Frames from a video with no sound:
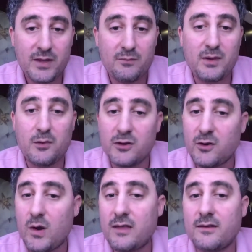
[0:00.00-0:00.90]
People
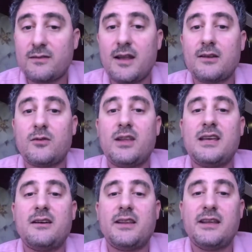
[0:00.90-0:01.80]
don't understand
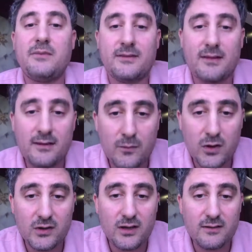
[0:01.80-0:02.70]
clearly business
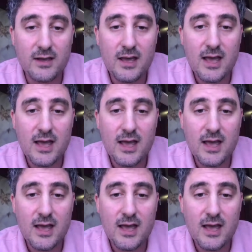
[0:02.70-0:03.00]
models,